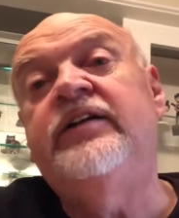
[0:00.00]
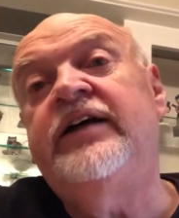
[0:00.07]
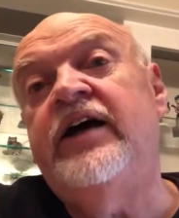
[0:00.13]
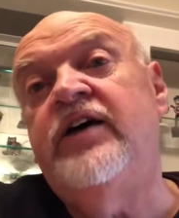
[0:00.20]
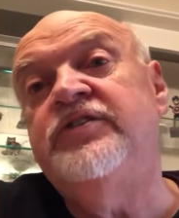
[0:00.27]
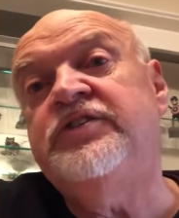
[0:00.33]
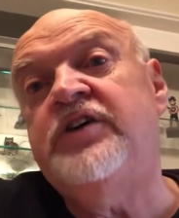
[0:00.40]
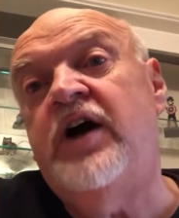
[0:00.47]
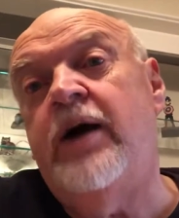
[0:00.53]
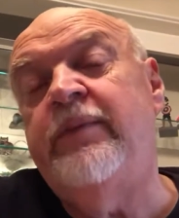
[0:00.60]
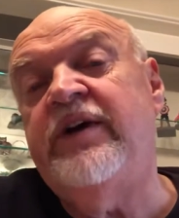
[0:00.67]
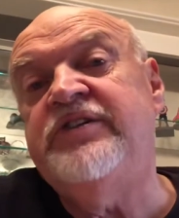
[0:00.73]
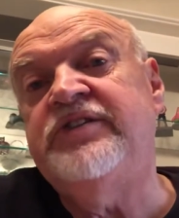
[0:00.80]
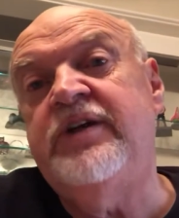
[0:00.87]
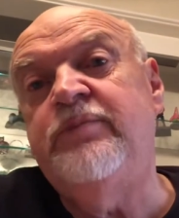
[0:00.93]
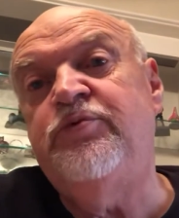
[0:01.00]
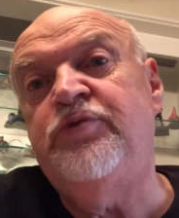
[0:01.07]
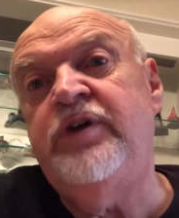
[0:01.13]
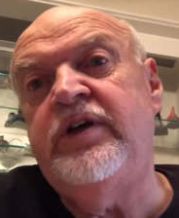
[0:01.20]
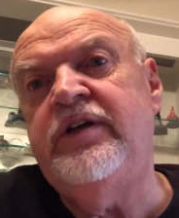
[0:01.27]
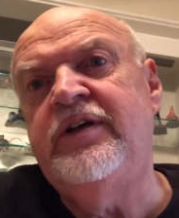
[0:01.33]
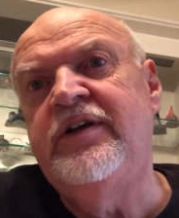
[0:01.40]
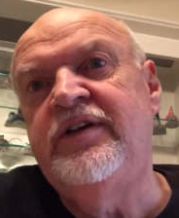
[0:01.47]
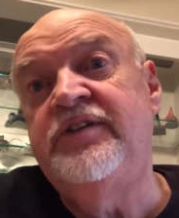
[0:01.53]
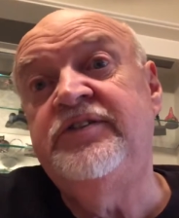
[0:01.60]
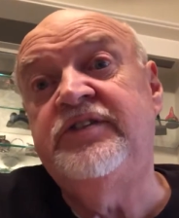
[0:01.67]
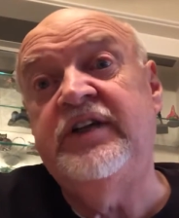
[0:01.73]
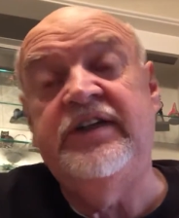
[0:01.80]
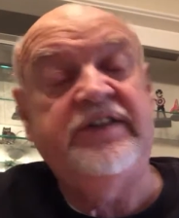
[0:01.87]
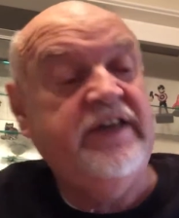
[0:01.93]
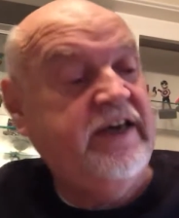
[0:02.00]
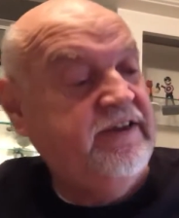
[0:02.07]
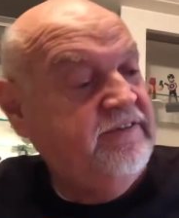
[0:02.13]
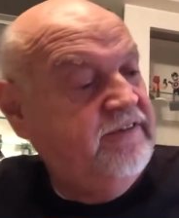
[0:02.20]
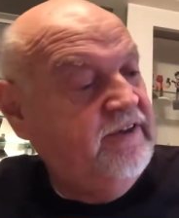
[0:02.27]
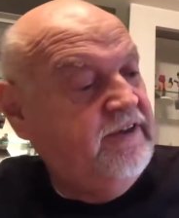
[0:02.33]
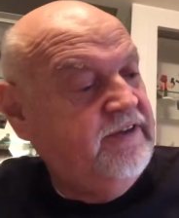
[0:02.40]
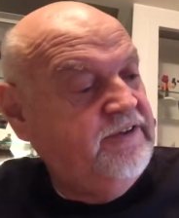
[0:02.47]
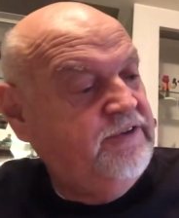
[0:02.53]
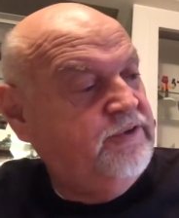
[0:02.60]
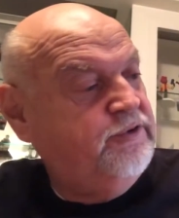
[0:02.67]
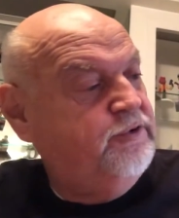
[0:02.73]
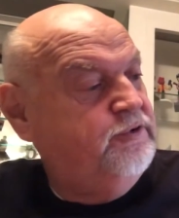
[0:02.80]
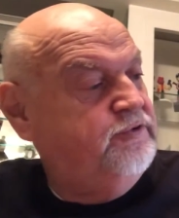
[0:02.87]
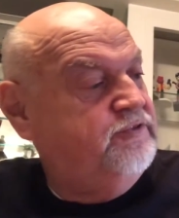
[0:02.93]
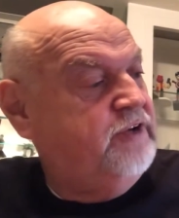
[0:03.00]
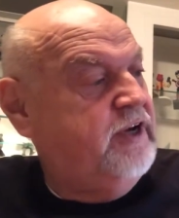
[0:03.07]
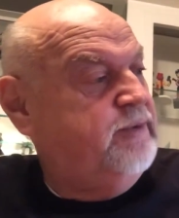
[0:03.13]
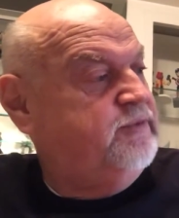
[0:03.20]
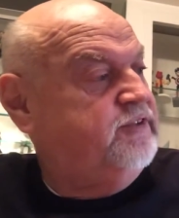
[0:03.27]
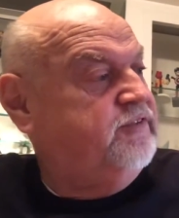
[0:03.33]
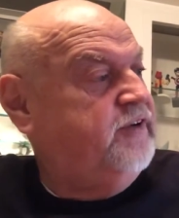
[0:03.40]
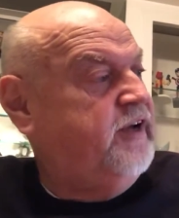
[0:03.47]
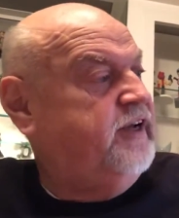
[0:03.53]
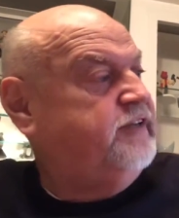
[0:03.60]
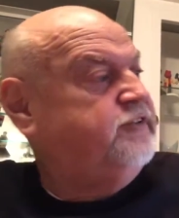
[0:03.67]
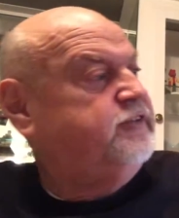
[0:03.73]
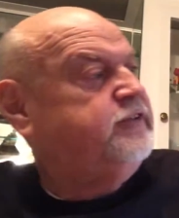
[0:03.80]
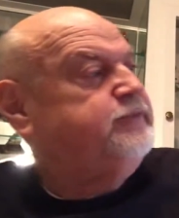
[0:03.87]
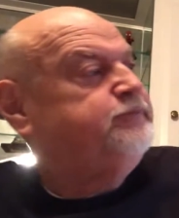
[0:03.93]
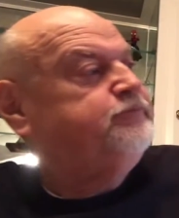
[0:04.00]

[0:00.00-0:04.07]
House Comics imprint. Say that 2 times fast.